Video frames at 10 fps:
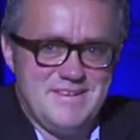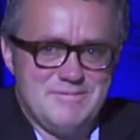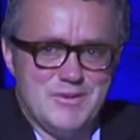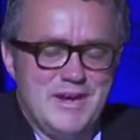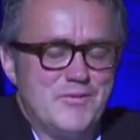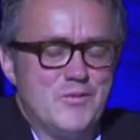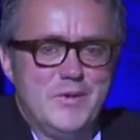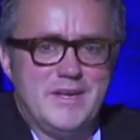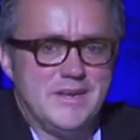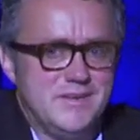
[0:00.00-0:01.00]
Whatever
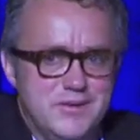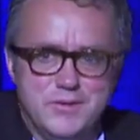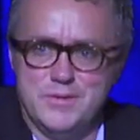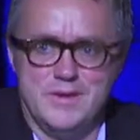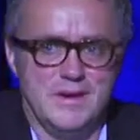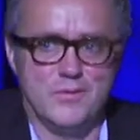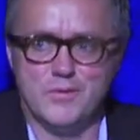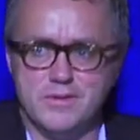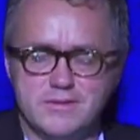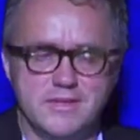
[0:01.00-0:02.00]
we can do in our
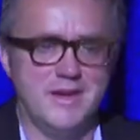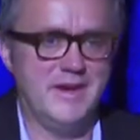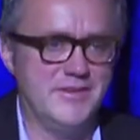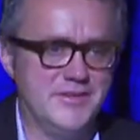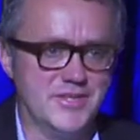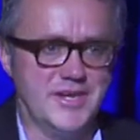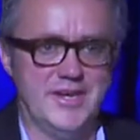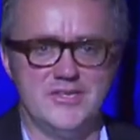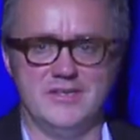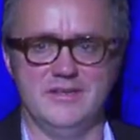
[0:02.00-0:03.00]
worlds in higher
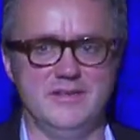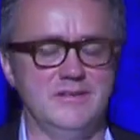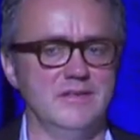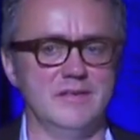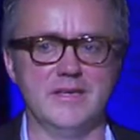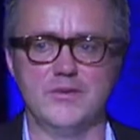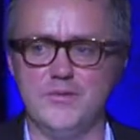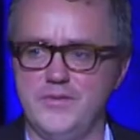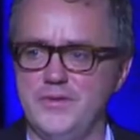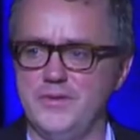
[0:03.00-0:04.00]
education to link
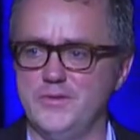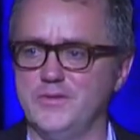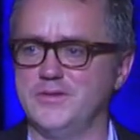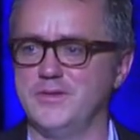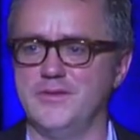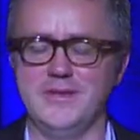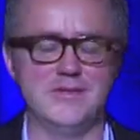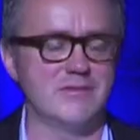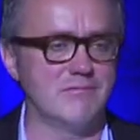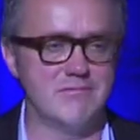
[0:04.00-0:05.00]
with you, so
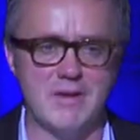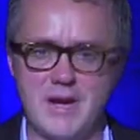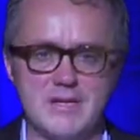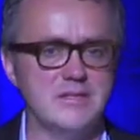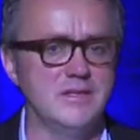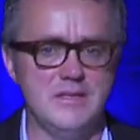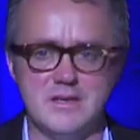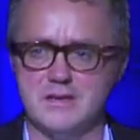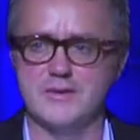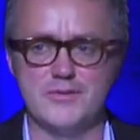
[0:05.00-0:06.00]
these rising
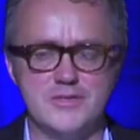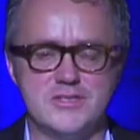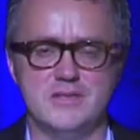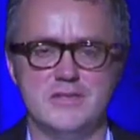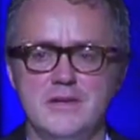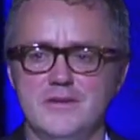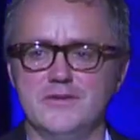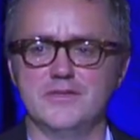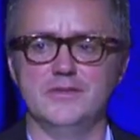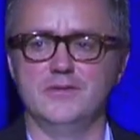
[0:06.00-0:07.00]
young Christian
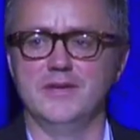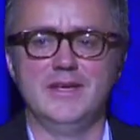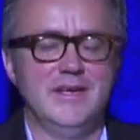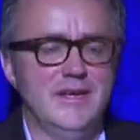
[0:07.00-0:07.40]
leaders who